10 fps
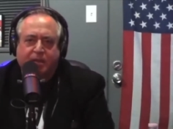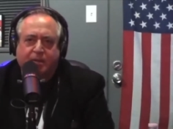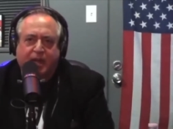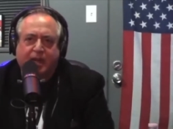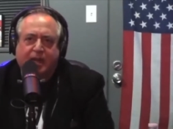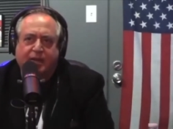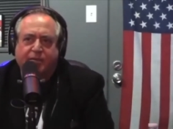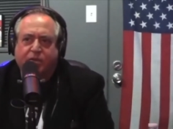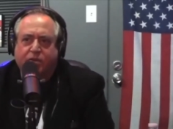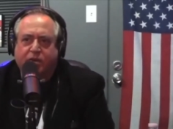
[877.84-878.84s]
I, I
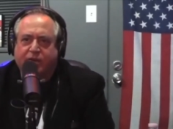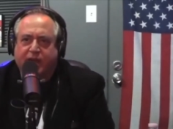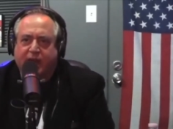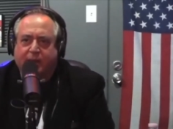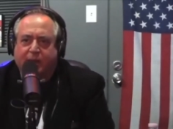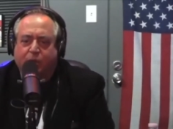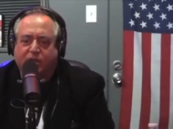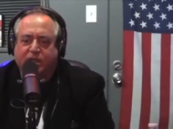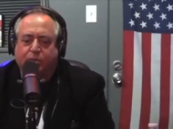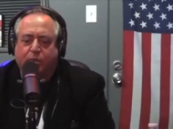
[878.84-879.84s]
never thought of Academy
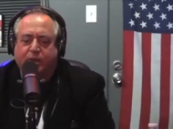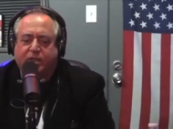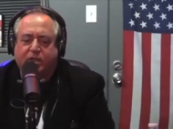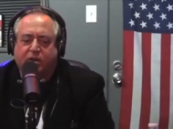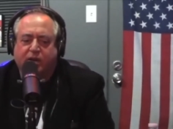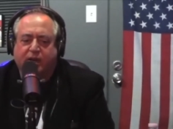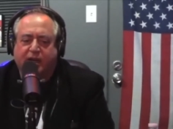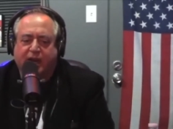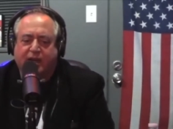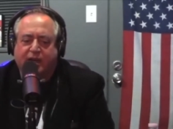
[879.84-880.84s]
Awards, and when we
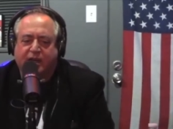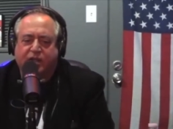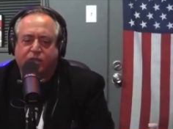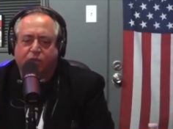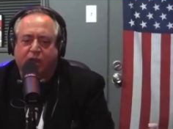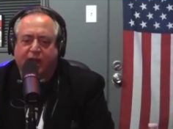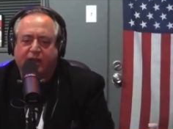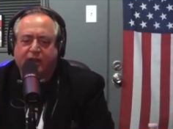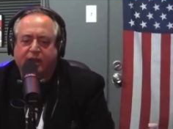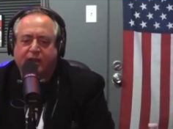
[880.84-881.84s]
started getting on this ride,